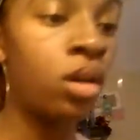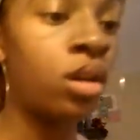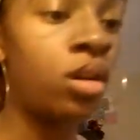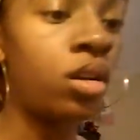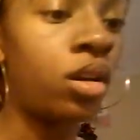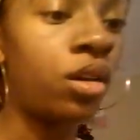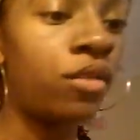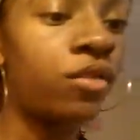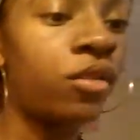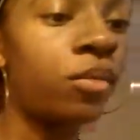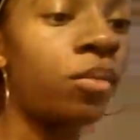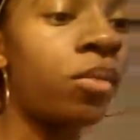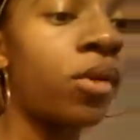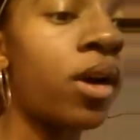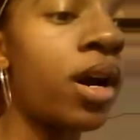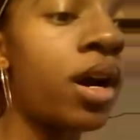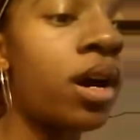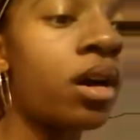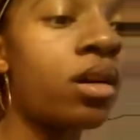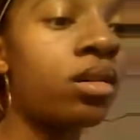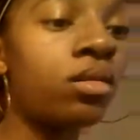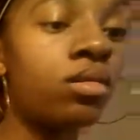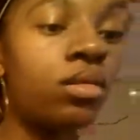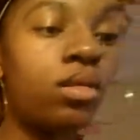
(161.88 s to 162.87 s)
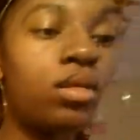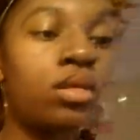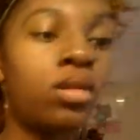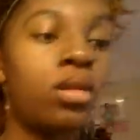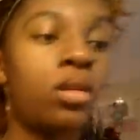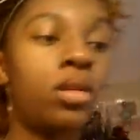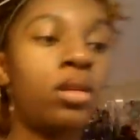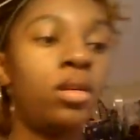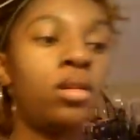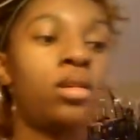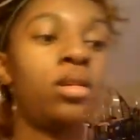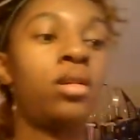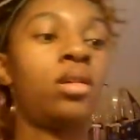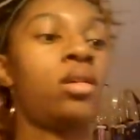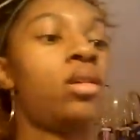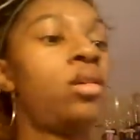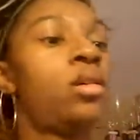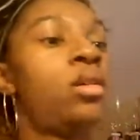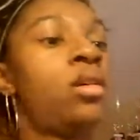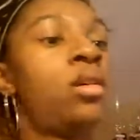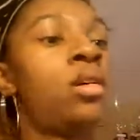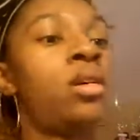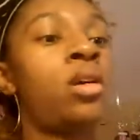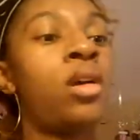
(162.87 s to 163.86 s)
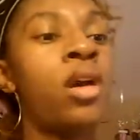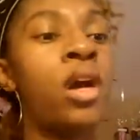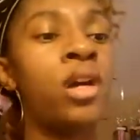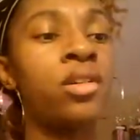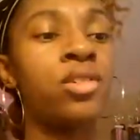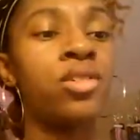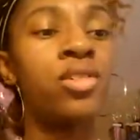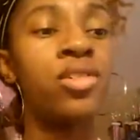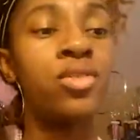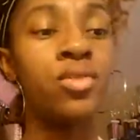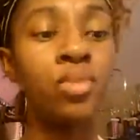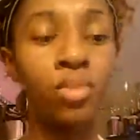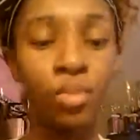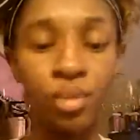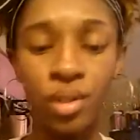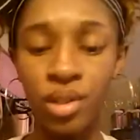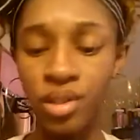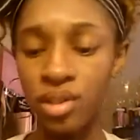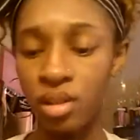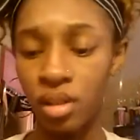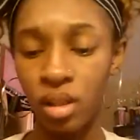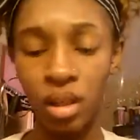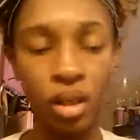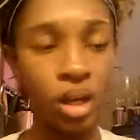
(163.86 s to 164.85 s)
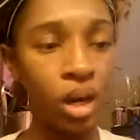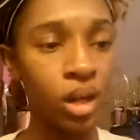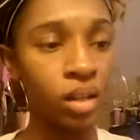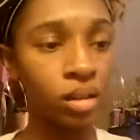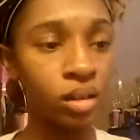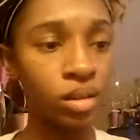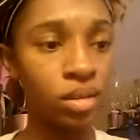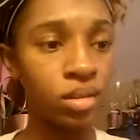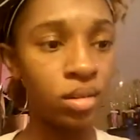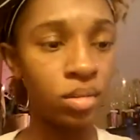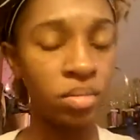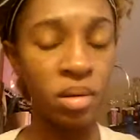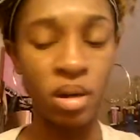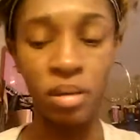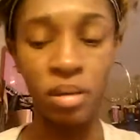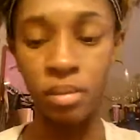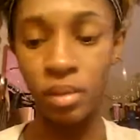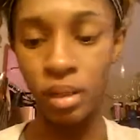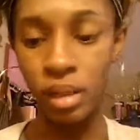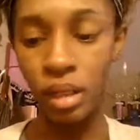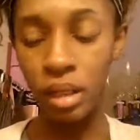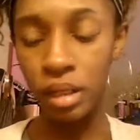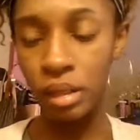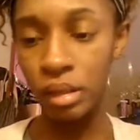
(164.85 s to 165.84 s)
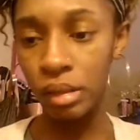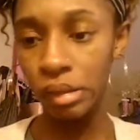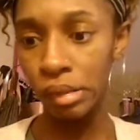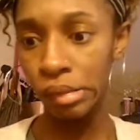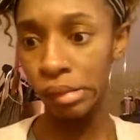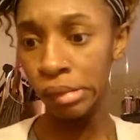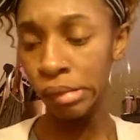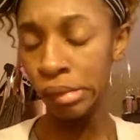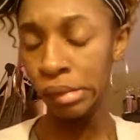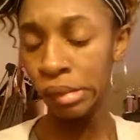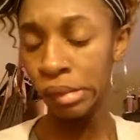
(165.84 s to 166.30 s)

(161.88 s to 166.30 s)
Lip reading: Now for brows, I just recently got this, probably like around